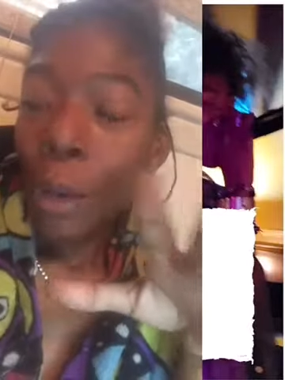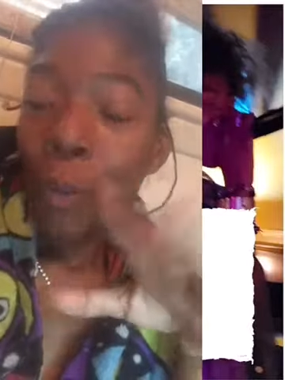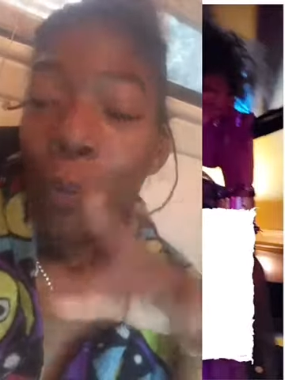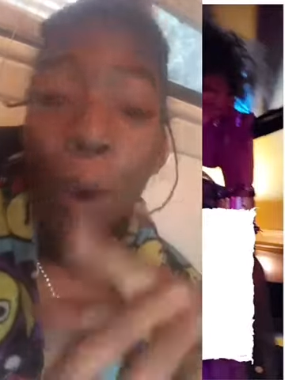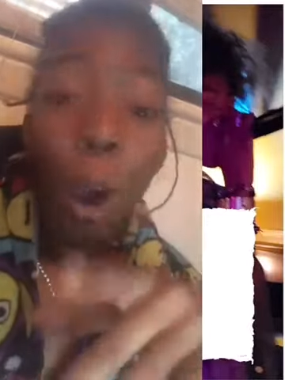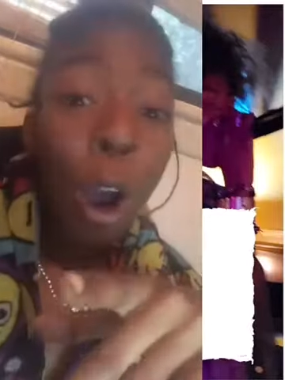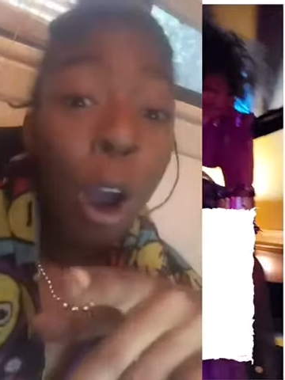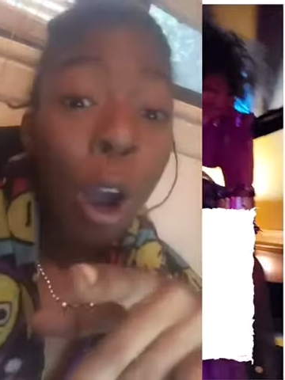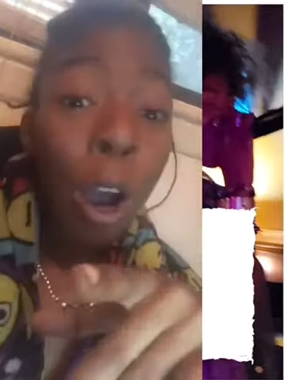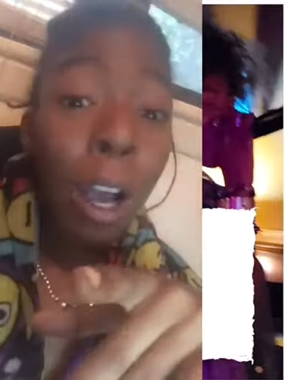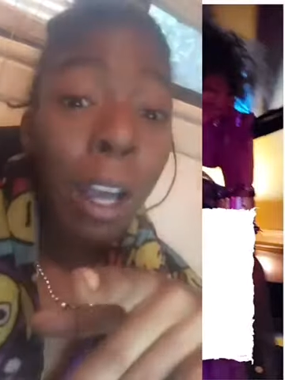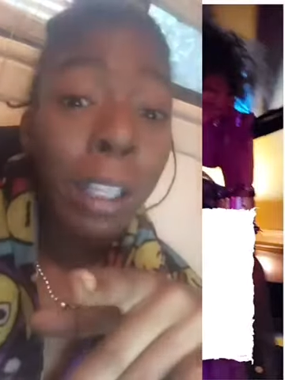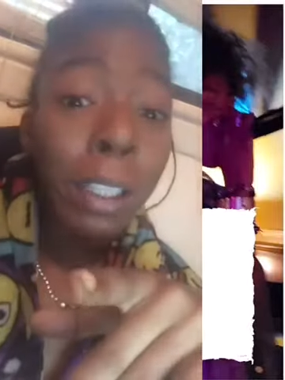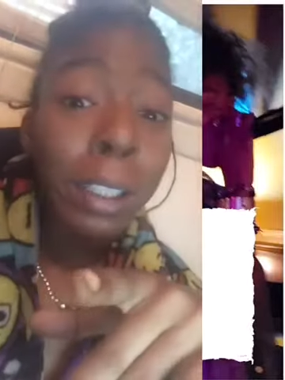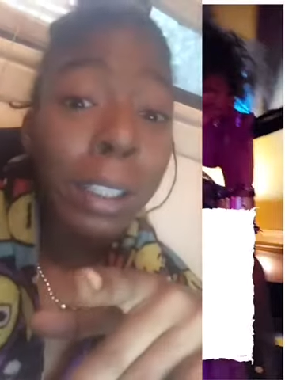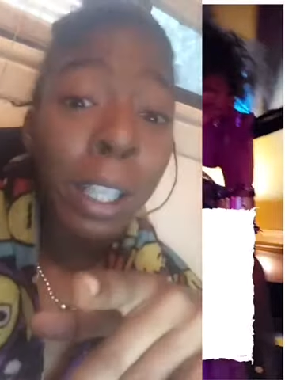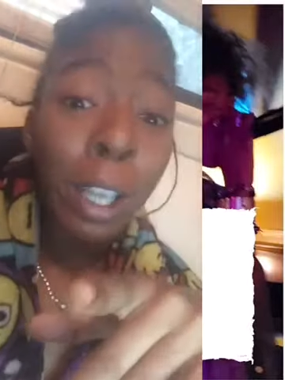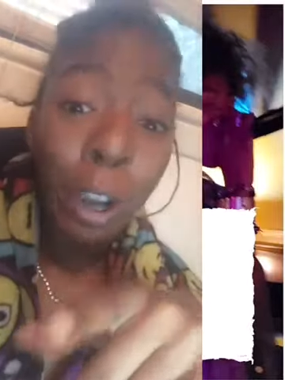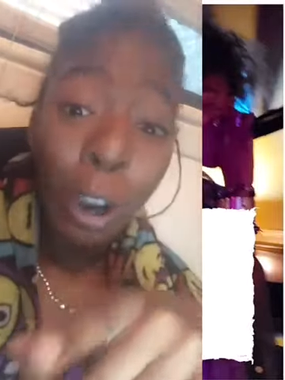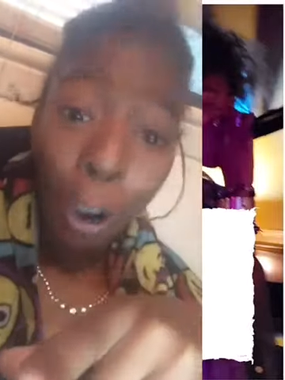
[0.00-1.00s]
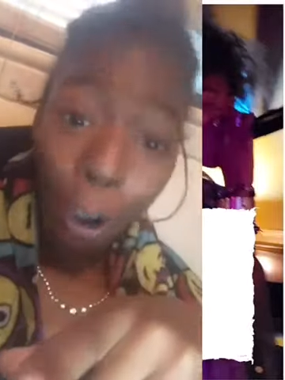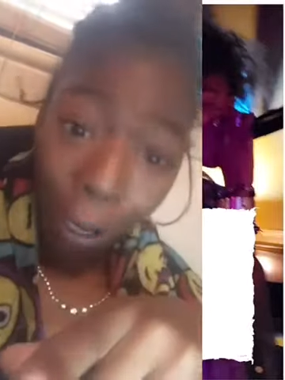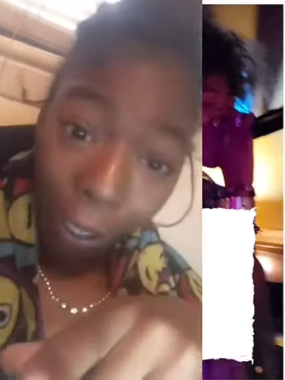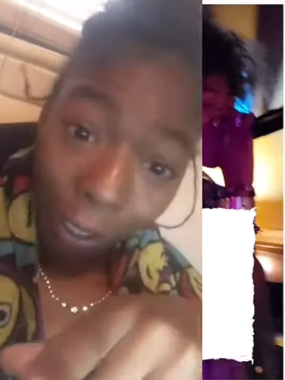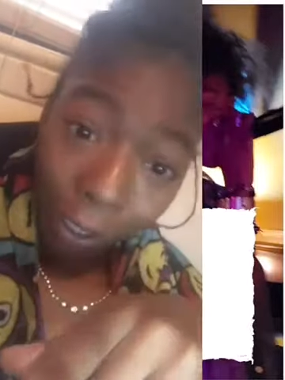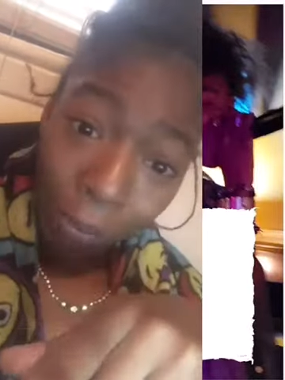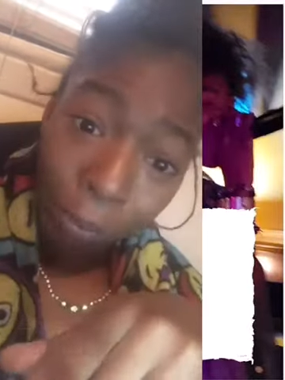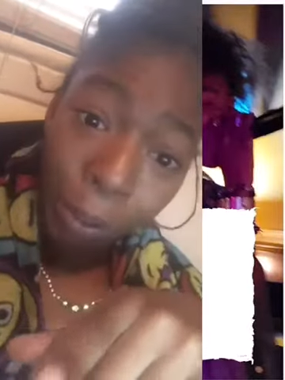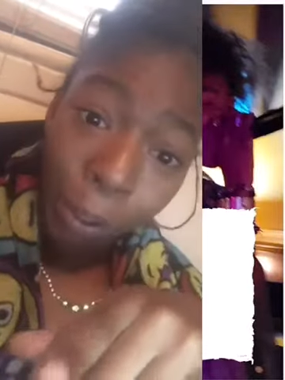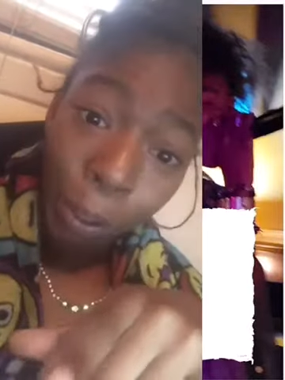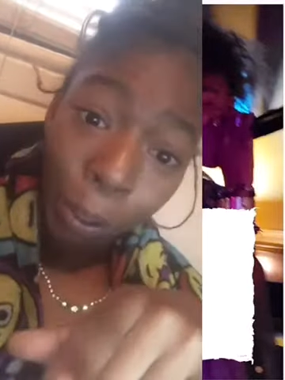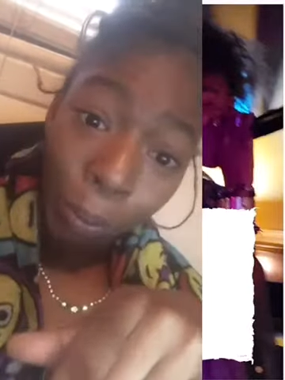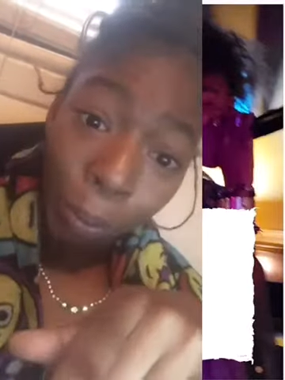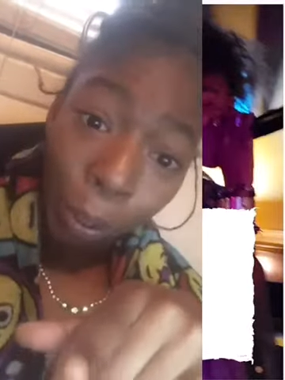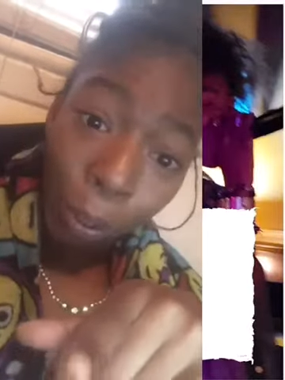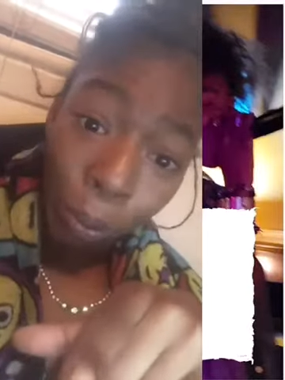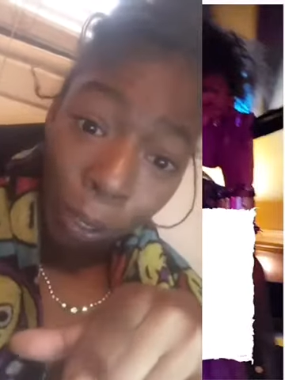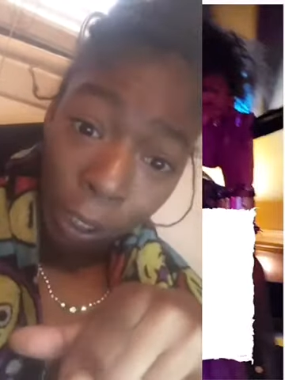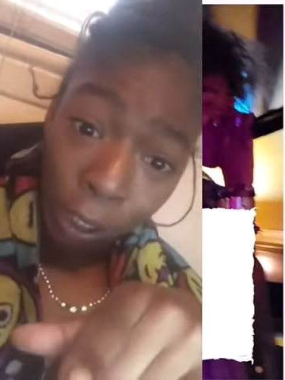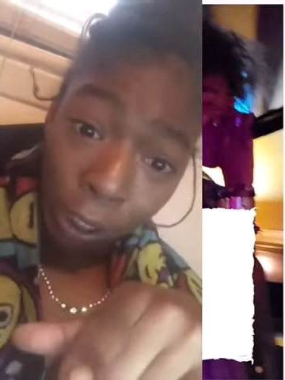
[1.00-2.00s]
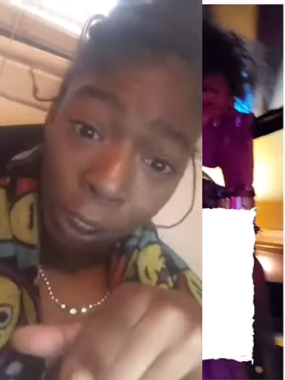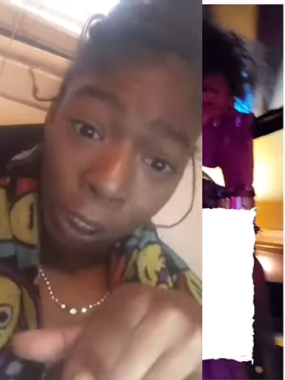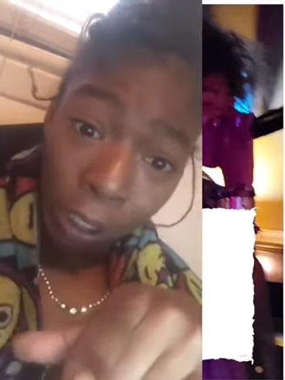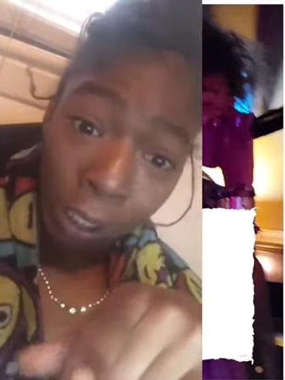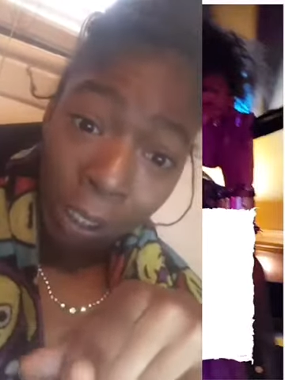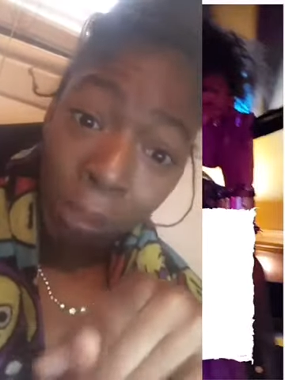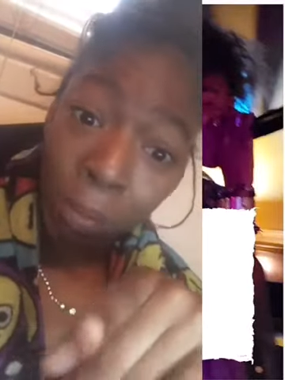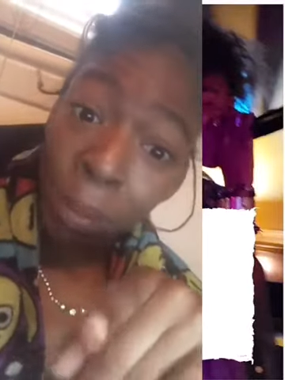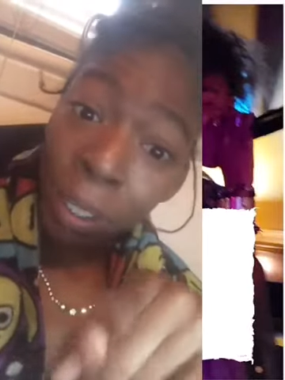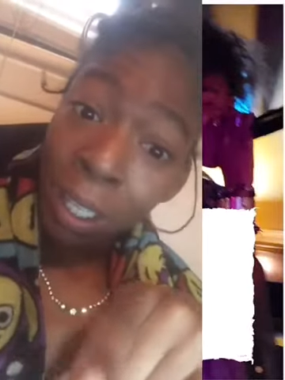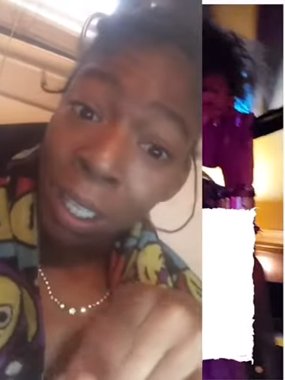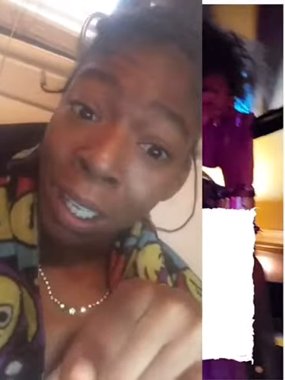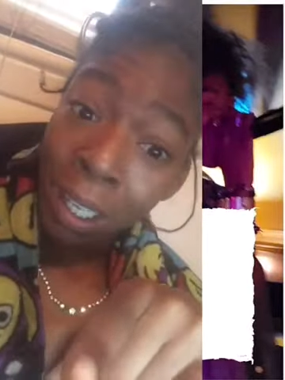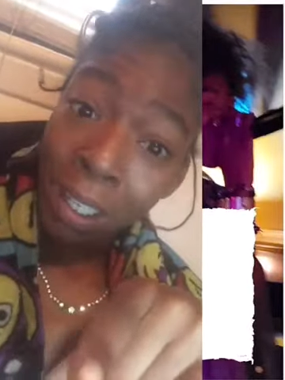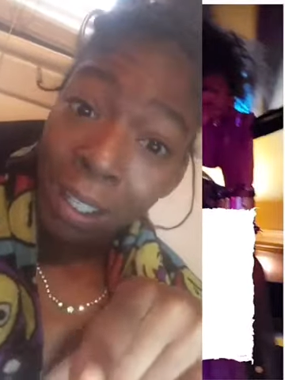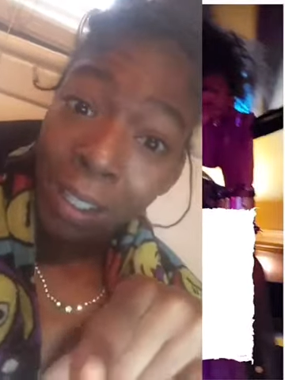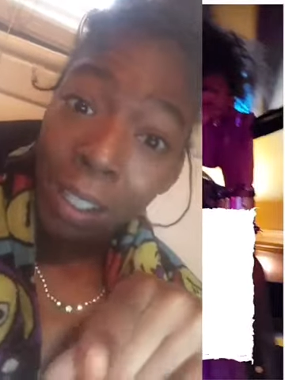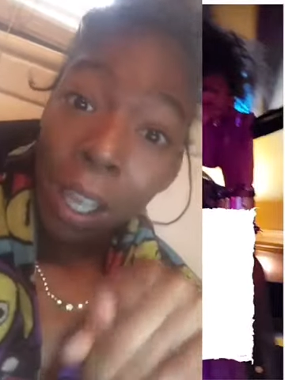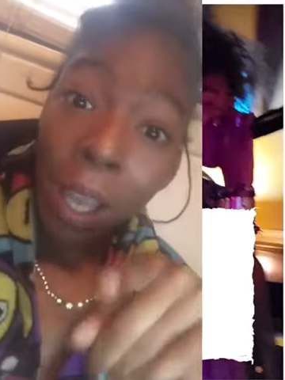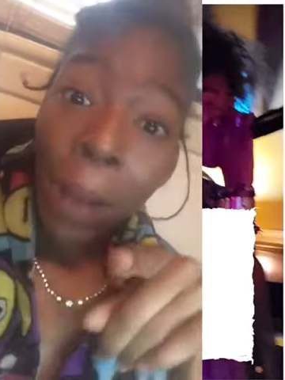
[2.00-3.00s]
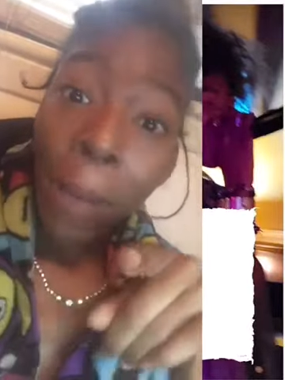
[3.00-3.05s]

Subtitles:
Pause, there are some stupid questions because